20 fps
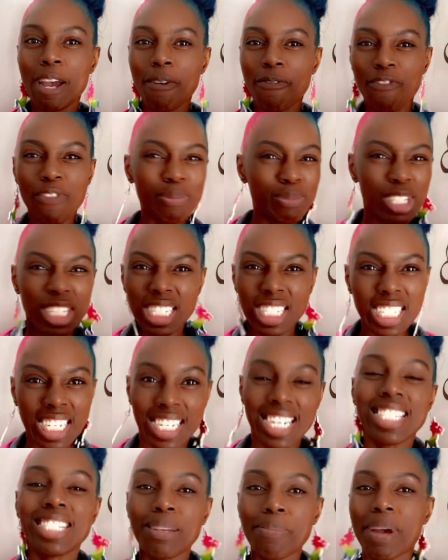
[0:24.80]
from just
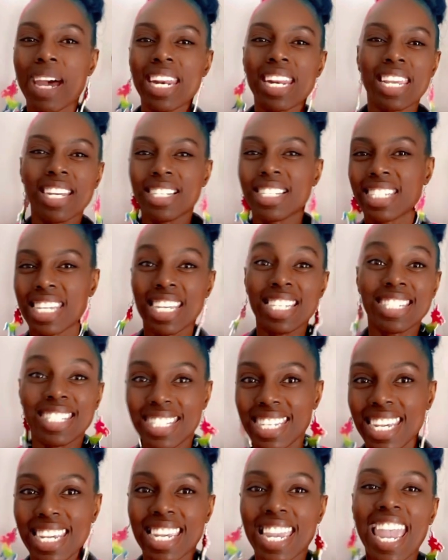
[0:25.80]
looking at somebody else get
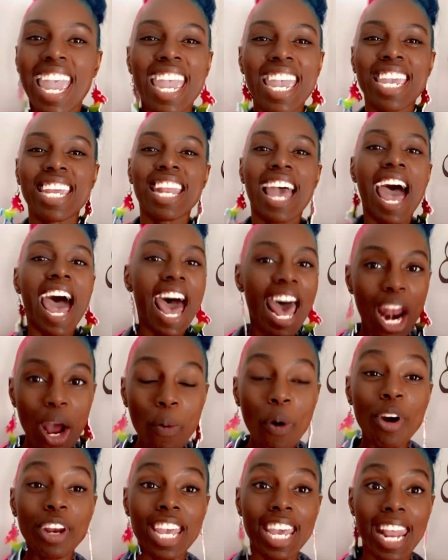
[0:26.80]
sick, and I
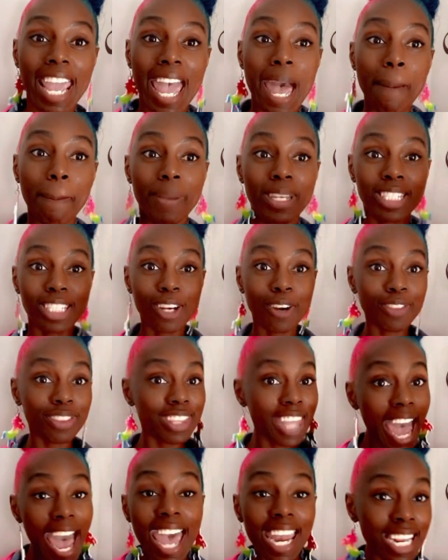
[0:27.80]
don't want that to happen. So
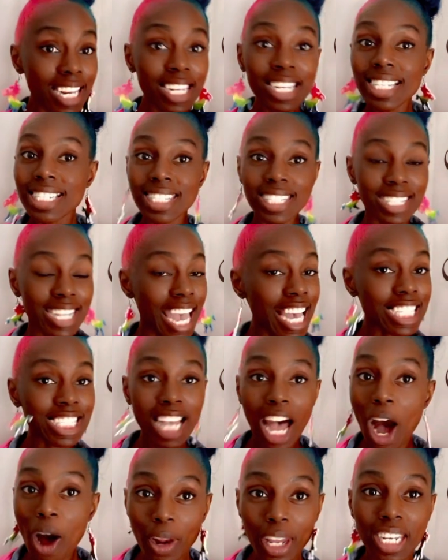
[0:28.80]
that it is, that's
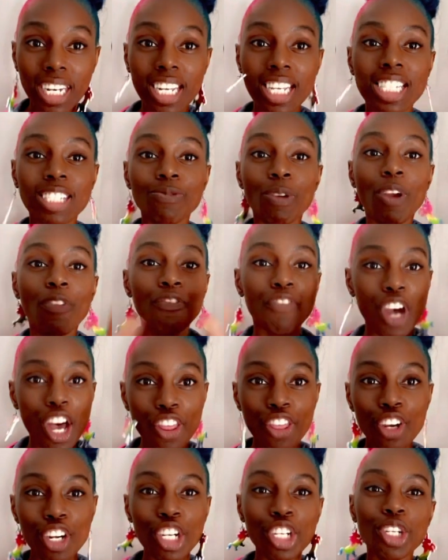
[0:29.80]
all it is. With
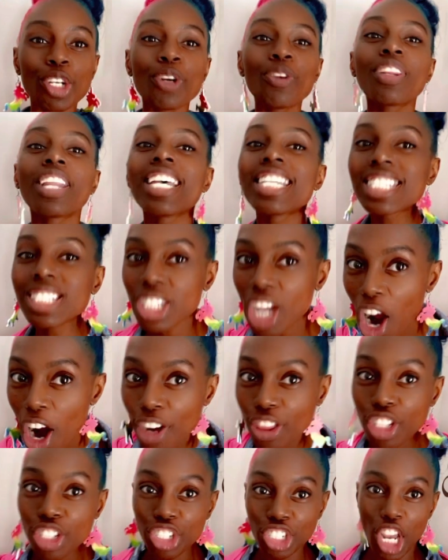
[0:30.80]
further ado, let's
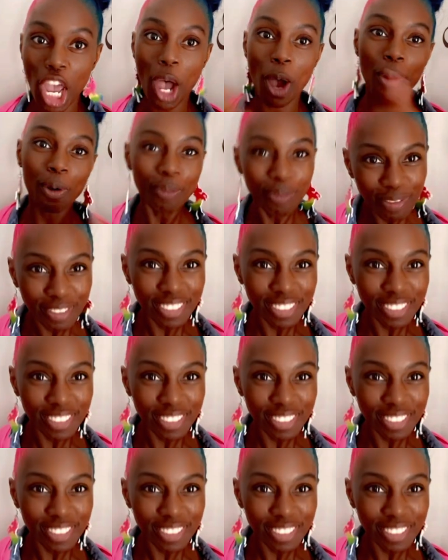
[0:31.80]
start the show.